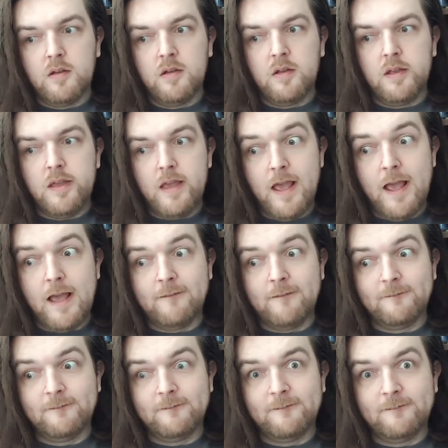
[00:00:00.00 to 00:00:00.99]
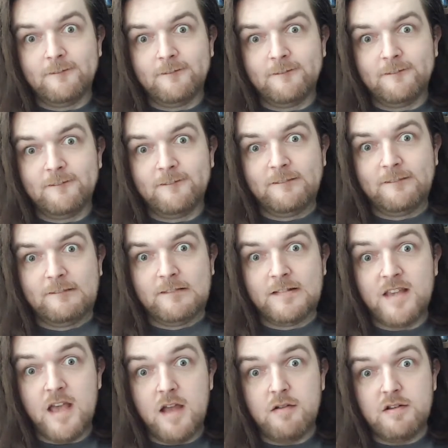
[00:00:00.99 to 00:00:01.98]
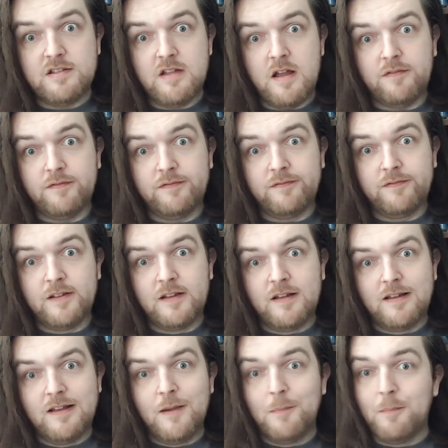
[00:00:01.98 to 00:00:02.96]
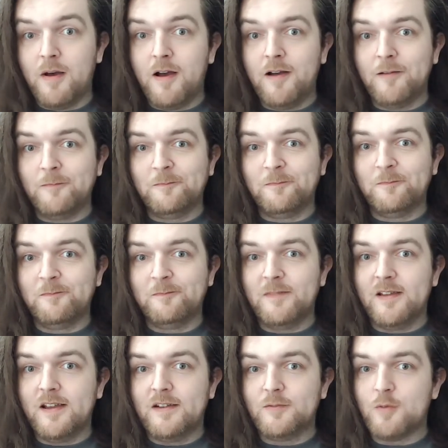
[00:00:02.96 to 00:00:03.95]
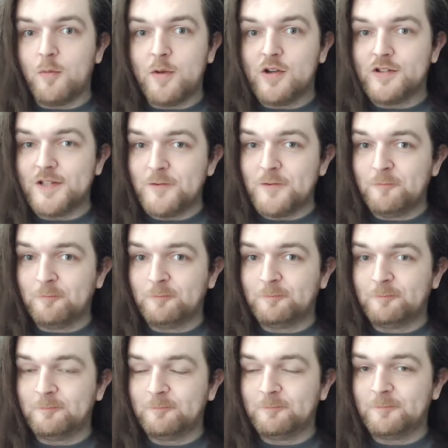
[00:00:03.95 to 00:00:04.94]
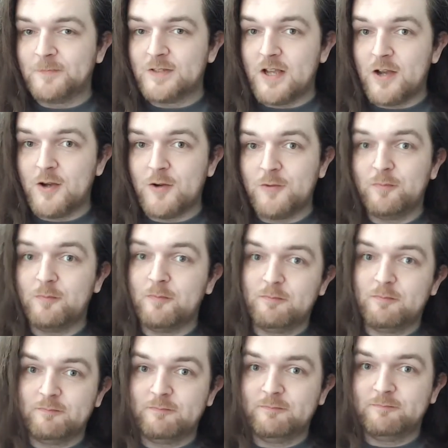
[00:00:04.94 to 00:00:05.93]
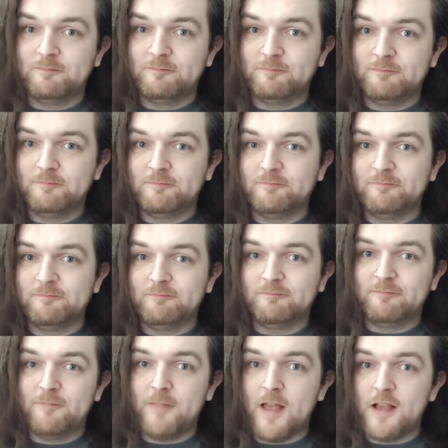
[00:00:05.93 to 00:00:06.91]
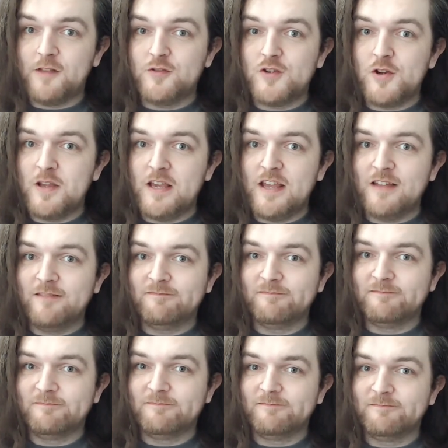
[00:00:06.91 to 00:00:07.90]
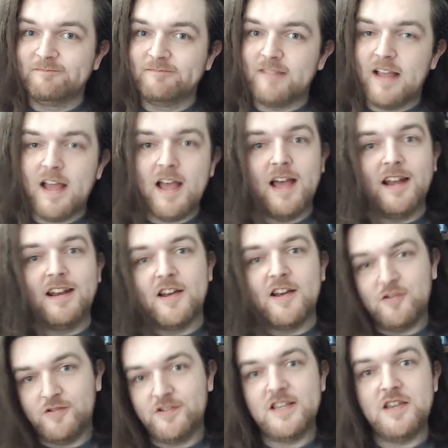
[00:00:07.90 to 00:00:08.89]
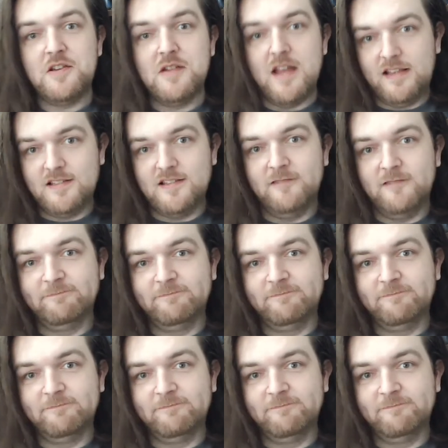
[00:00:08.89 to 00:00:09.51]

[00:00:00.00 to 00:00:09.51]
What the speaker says: Yeah. Scary stuff. But it's what we got to do. So thanks for tuning in, and I'll see you next time.